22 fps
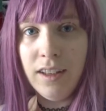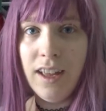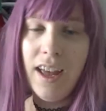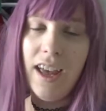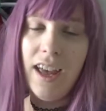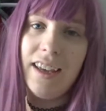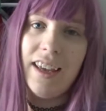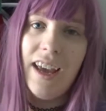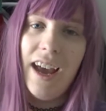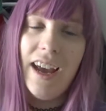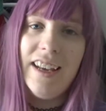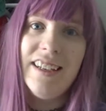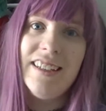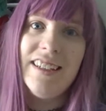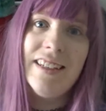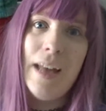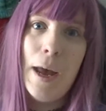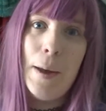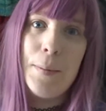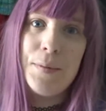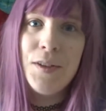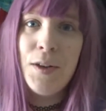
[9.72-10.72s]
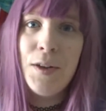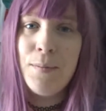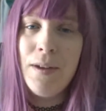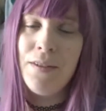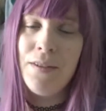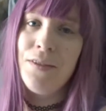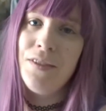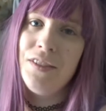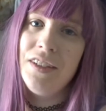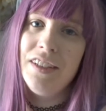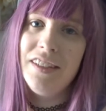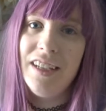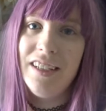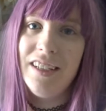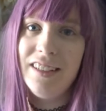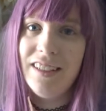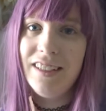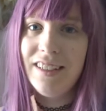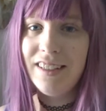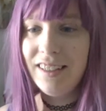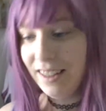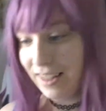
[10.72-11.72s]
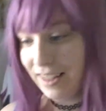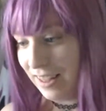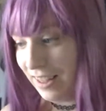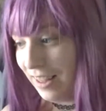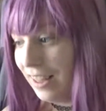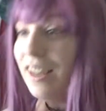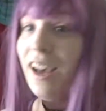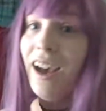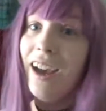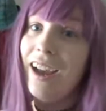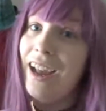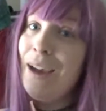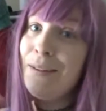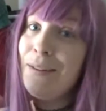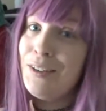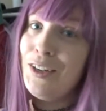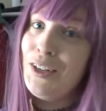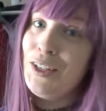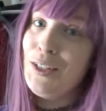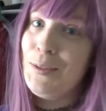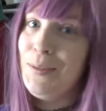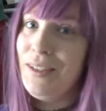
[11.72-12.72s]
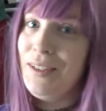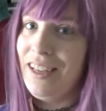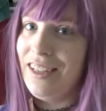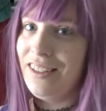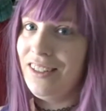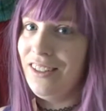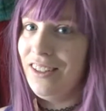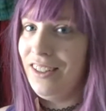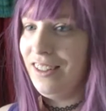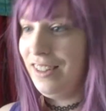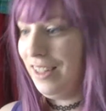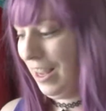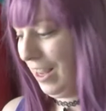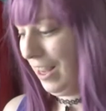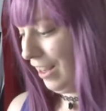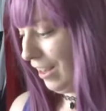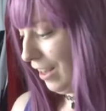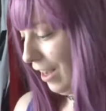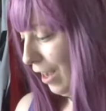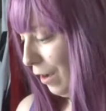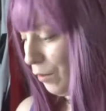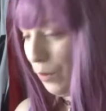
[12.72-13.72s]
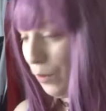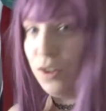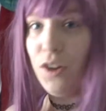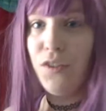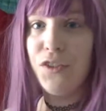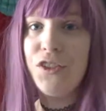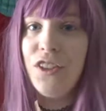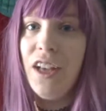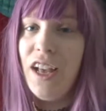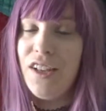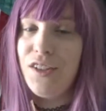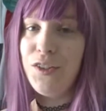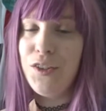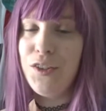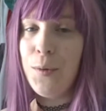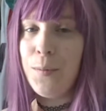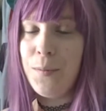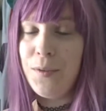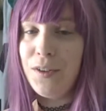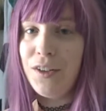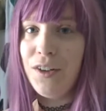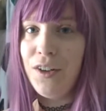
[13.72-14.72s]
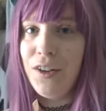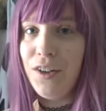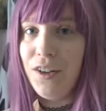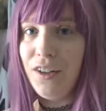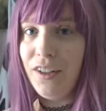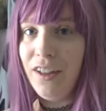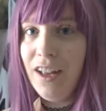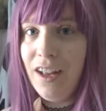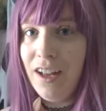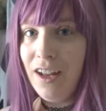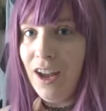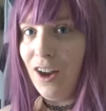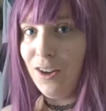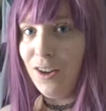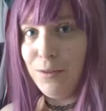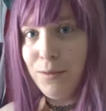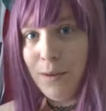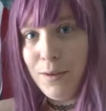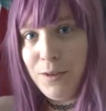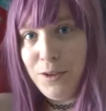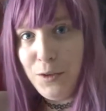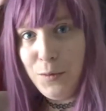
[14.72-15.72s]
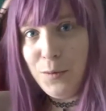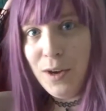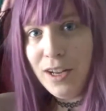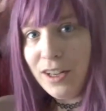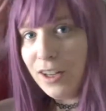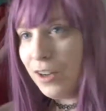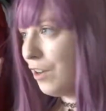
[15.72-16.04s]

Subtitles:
Hey guys, it's Debbs, not Mel from Descendants. I am cosplaying as her today. I'm going off to Glasgow Comic Con. I've got my new wig